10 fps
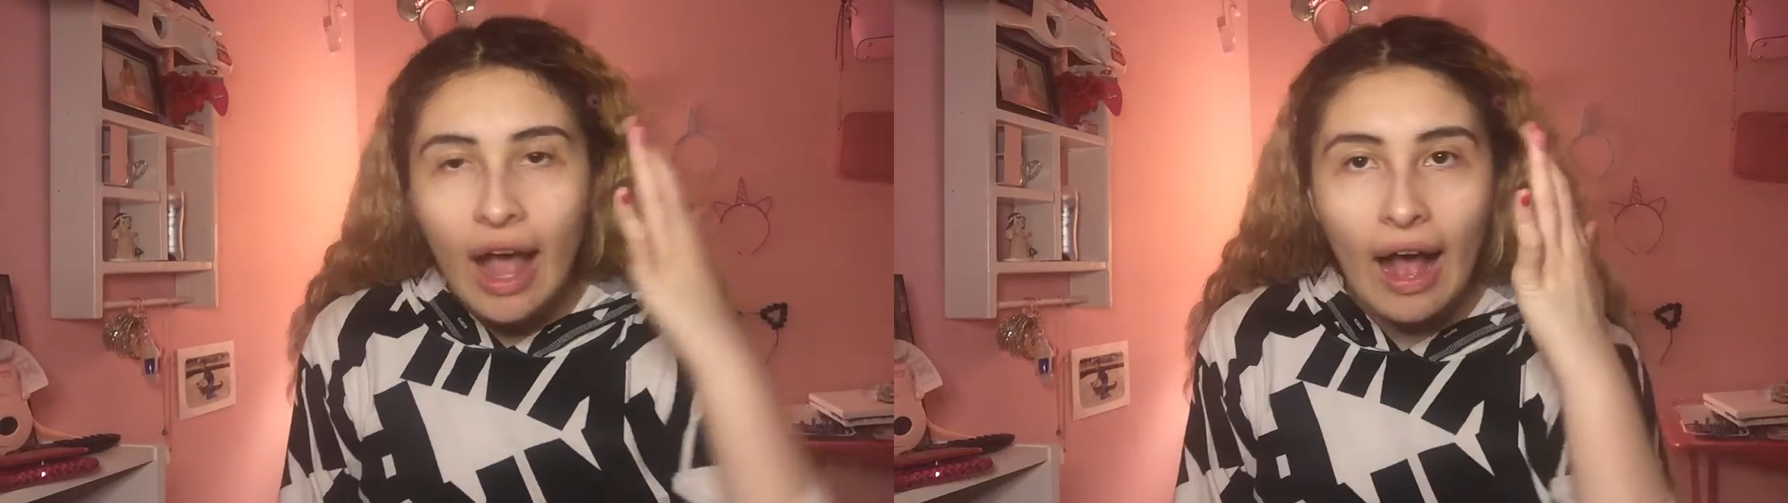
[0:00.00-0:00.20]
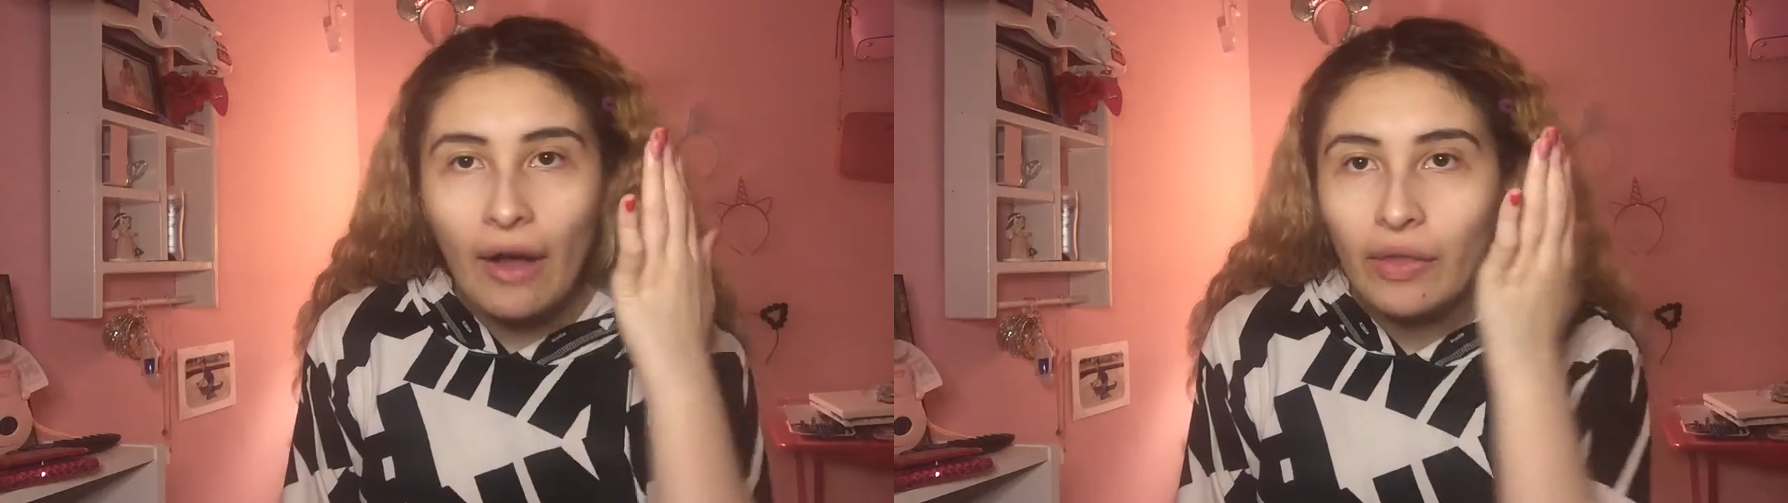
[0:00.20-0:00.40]

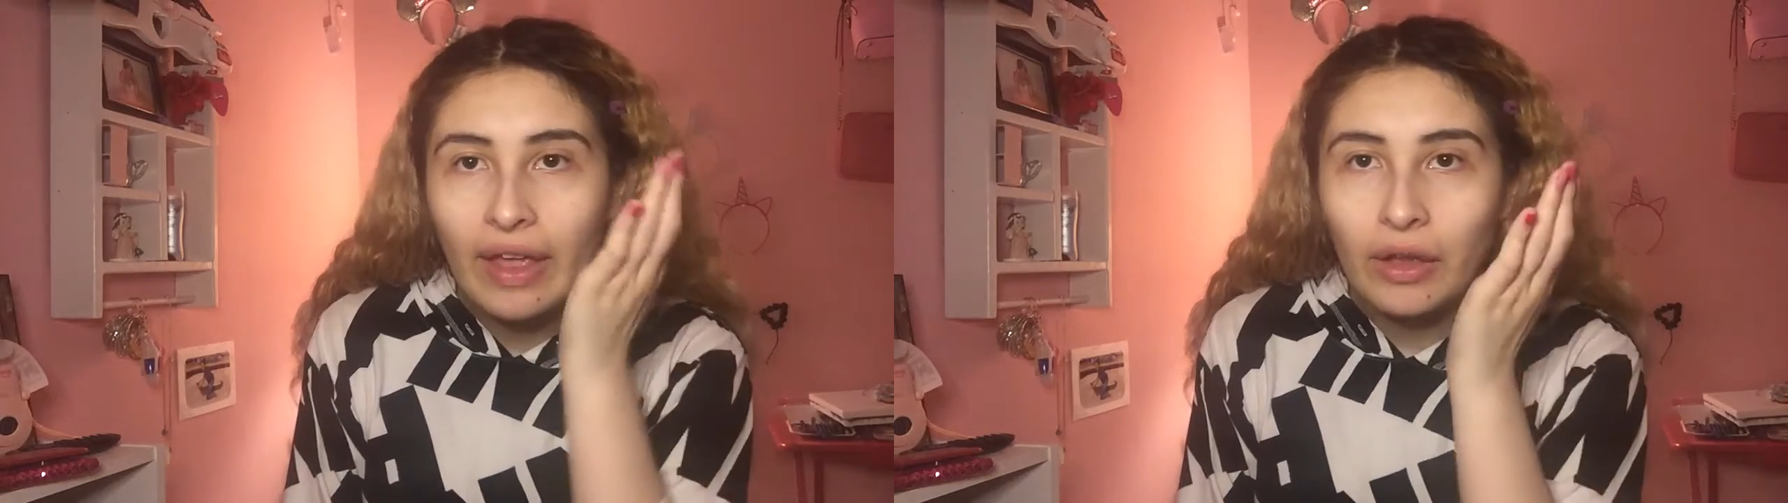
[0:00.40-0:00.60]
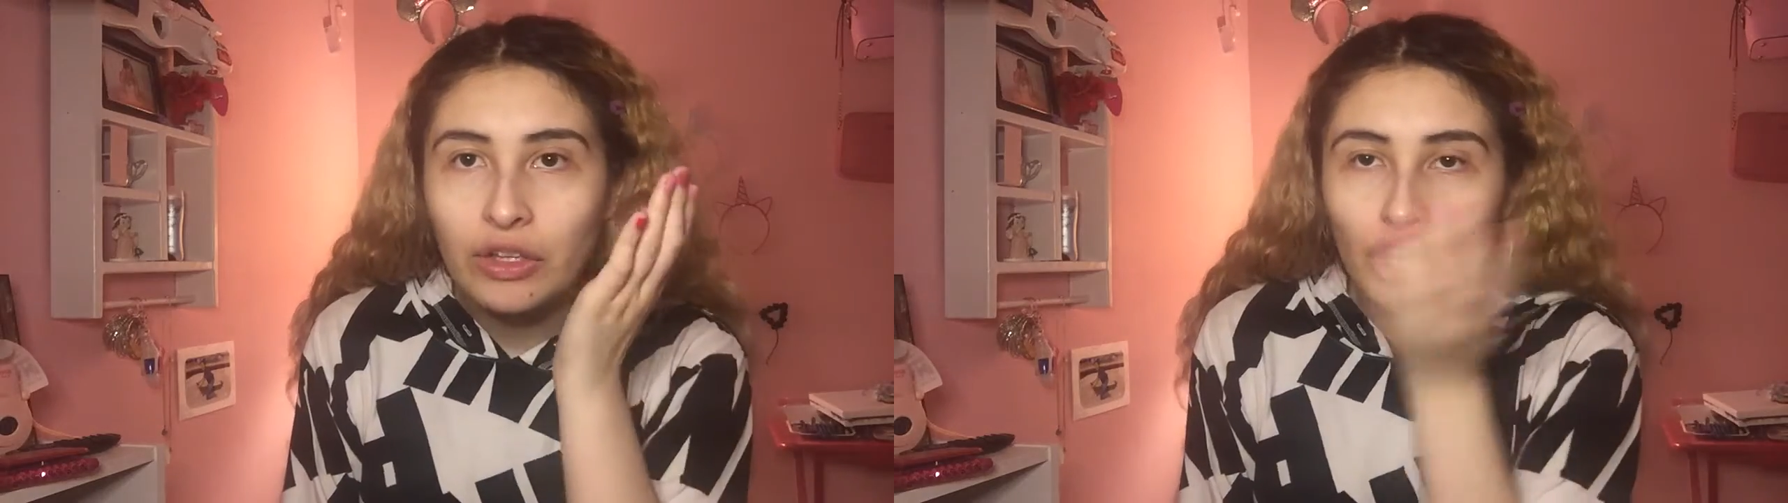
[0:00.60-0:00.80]
How
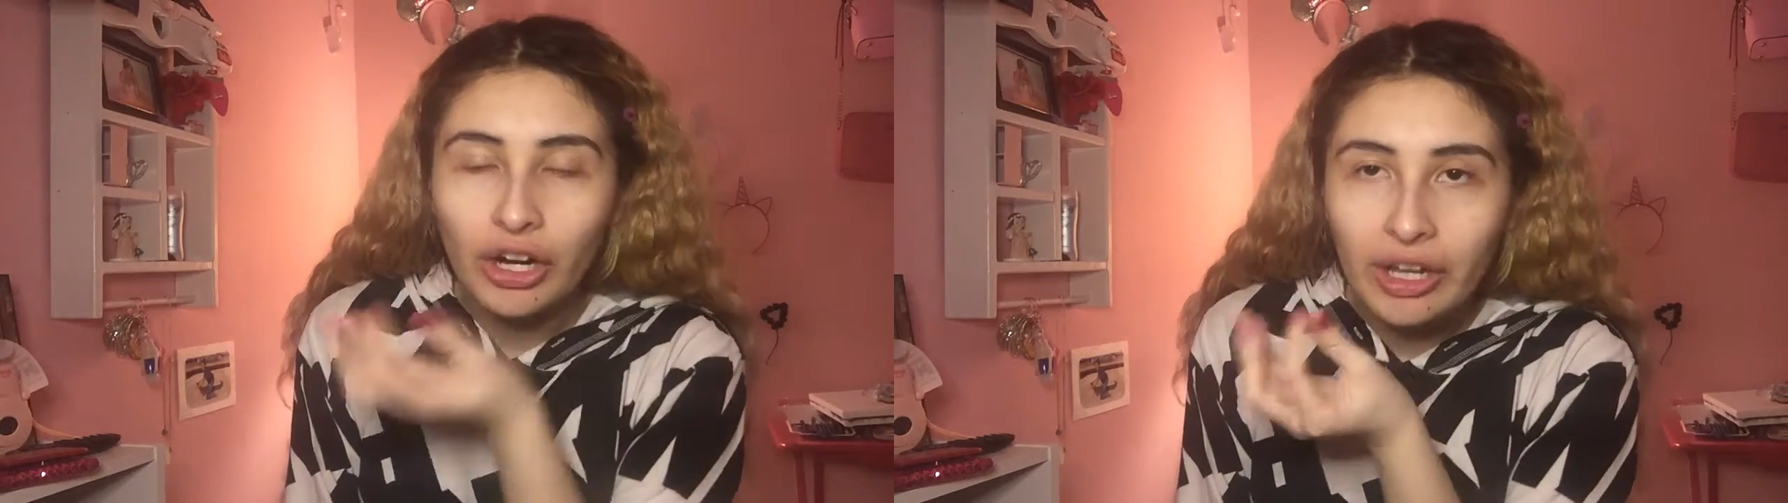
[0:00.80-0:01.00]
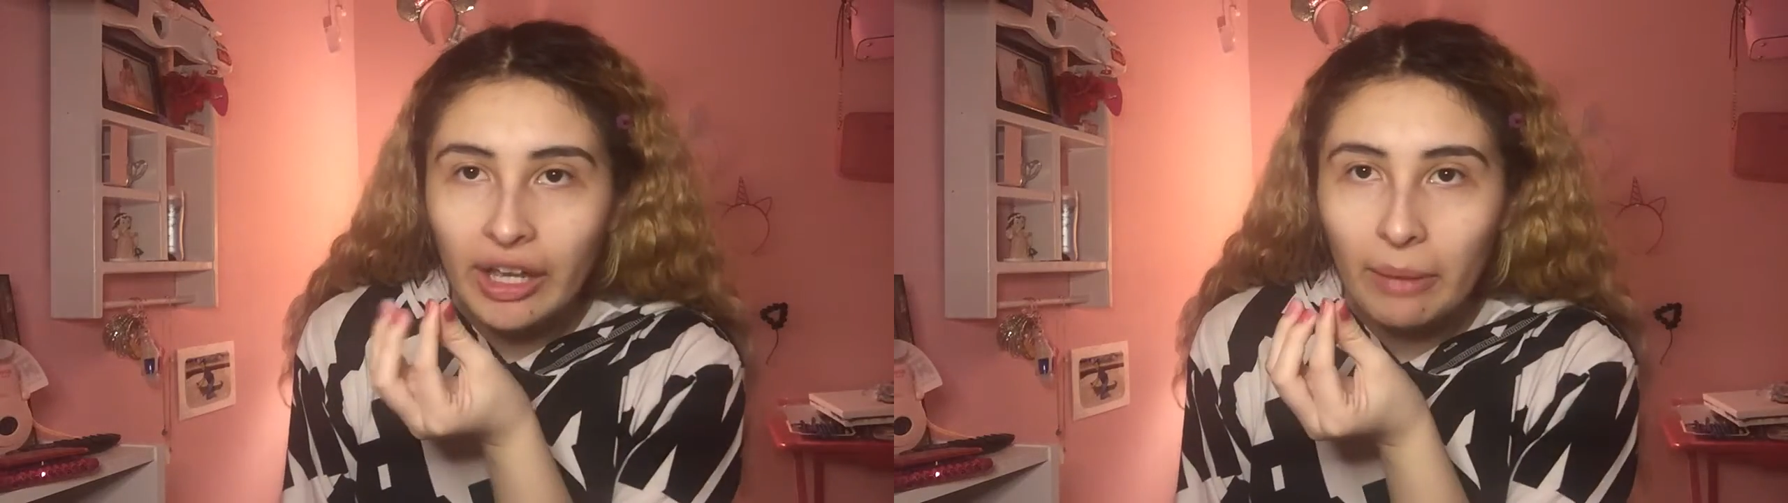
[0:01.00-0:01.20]

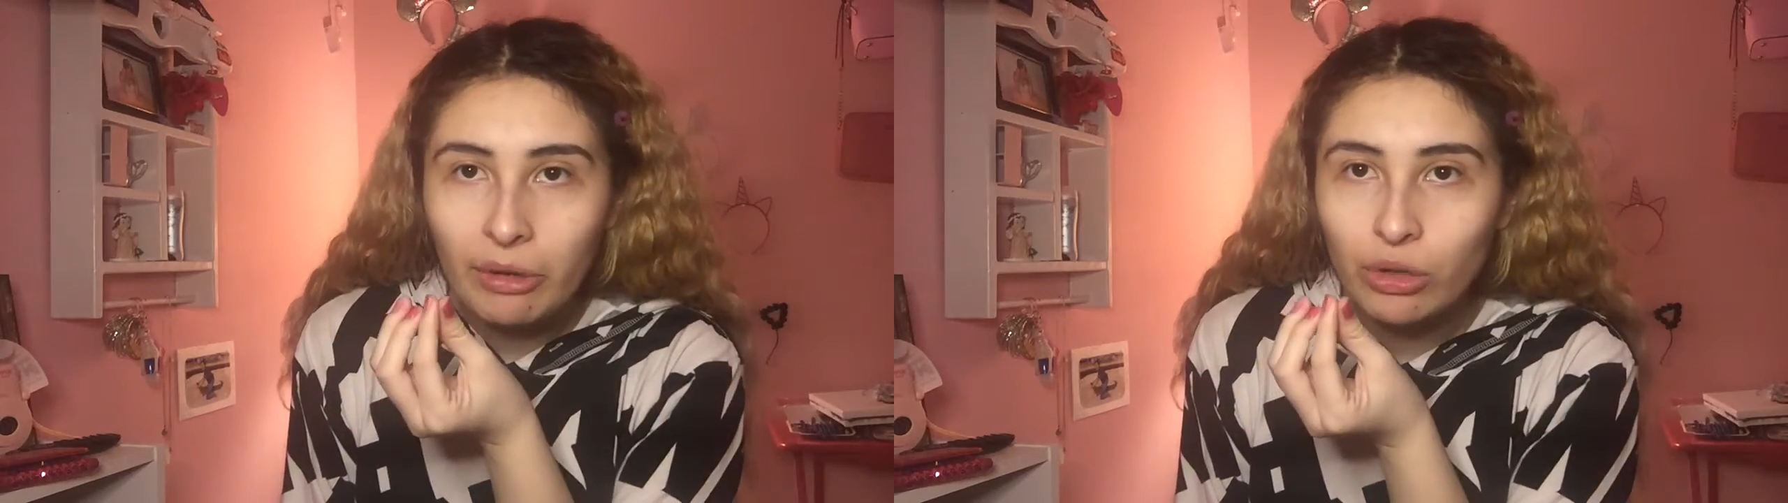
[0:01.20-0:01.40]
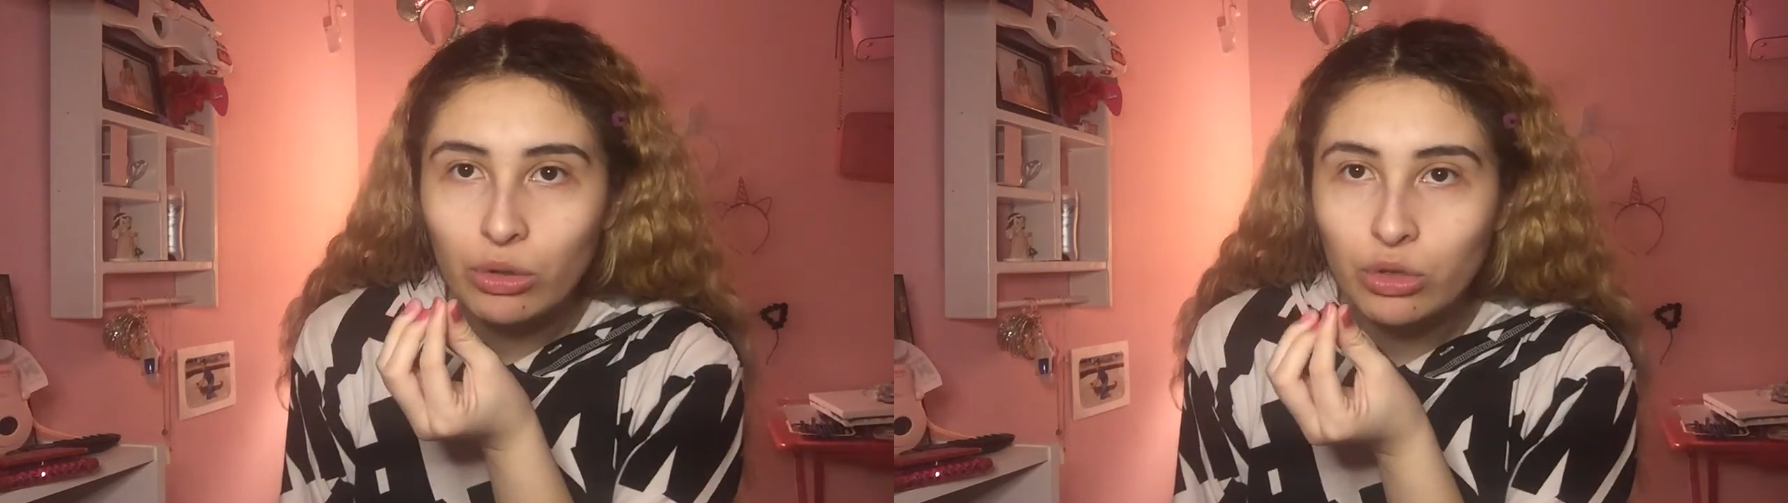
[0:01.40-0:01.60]
certain
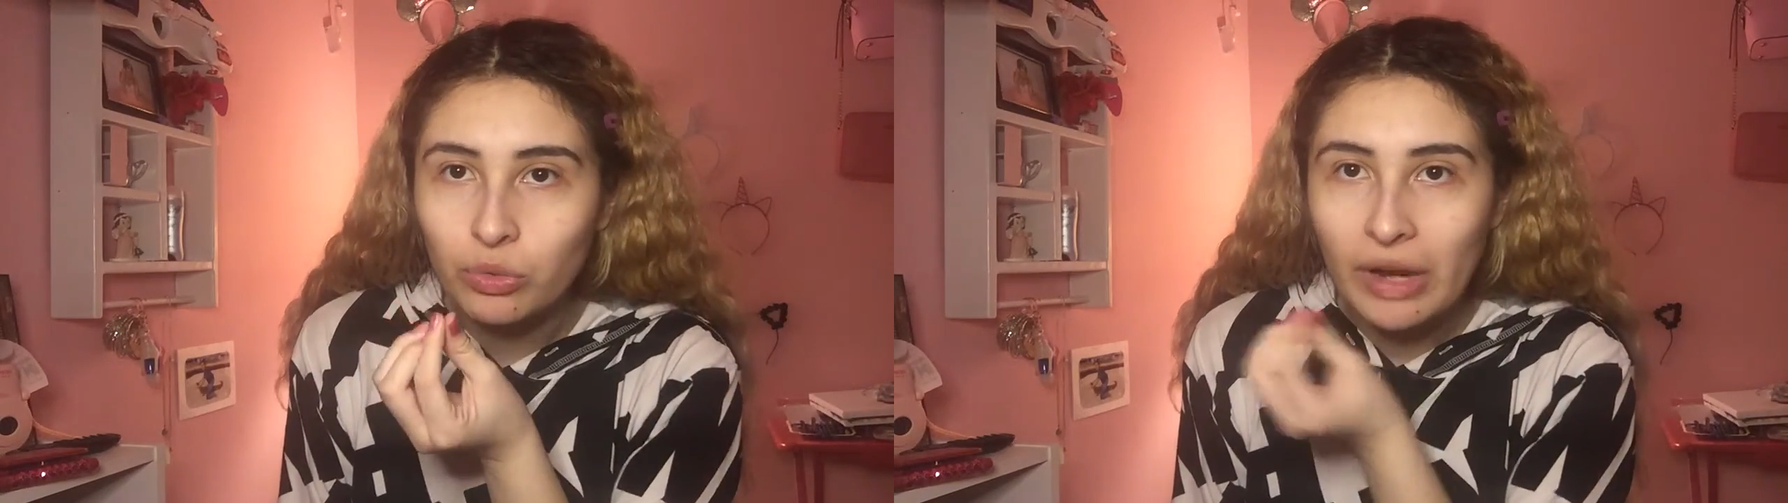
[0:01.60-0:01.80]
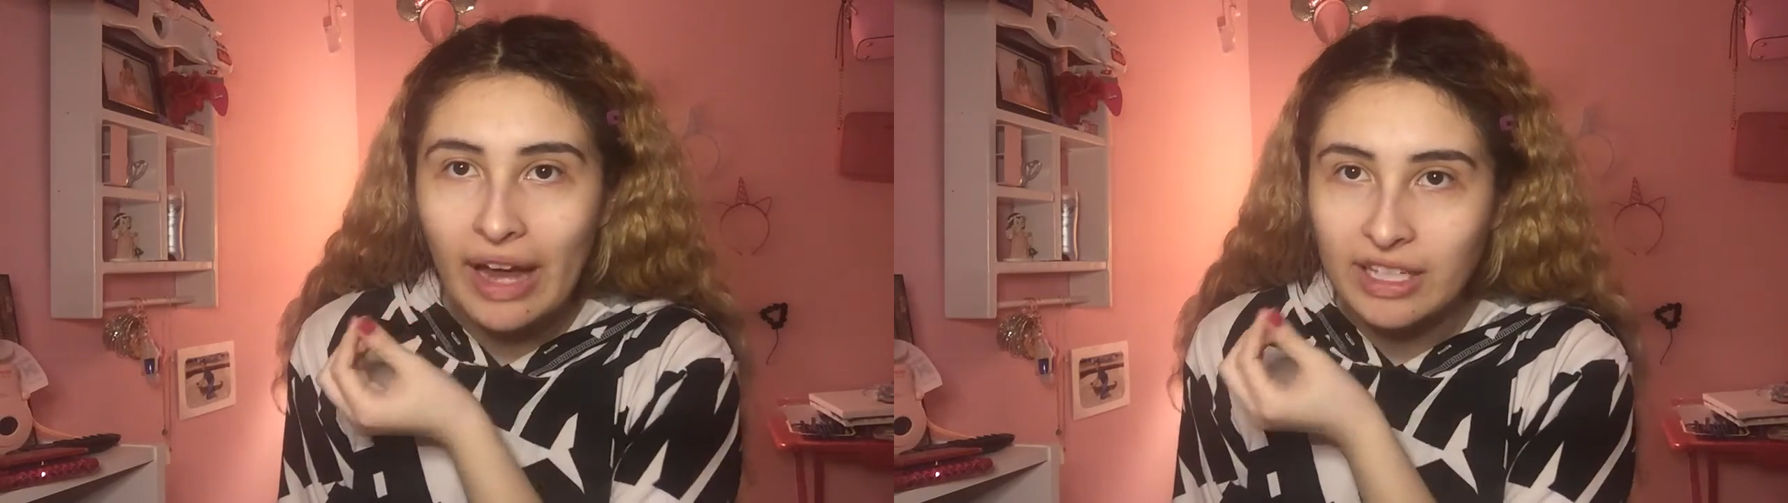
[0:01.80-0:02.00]

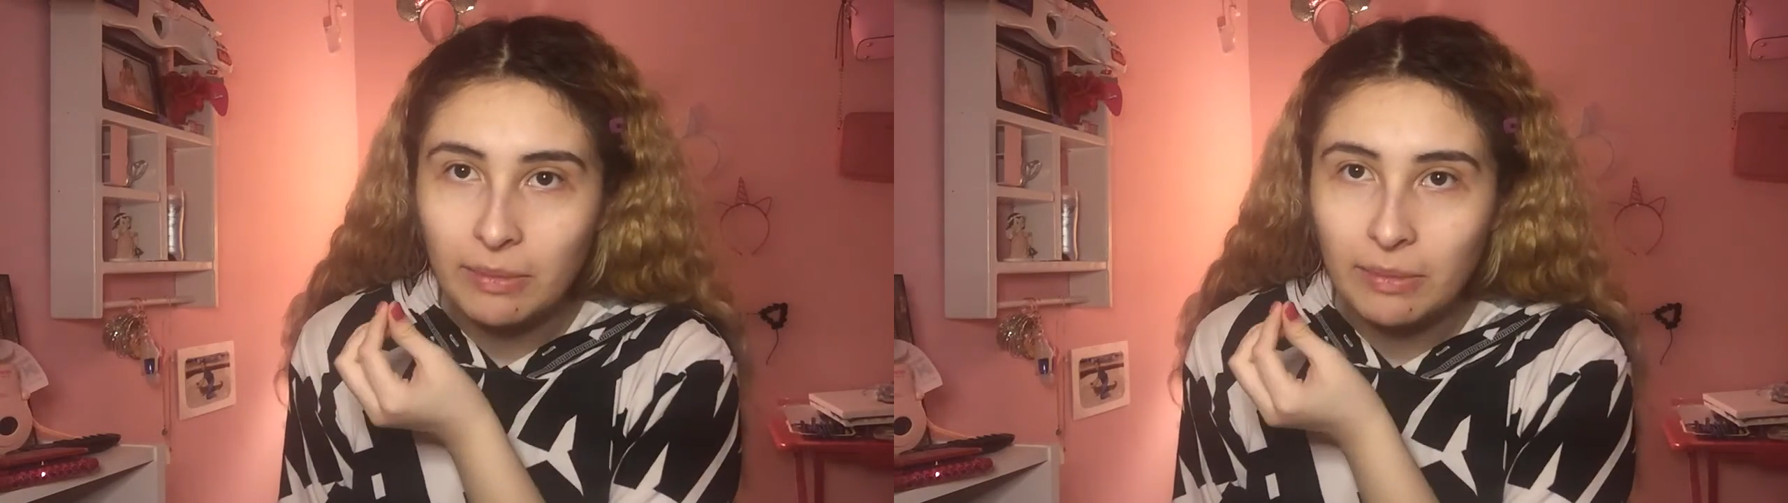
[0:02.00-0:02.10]
chemicals react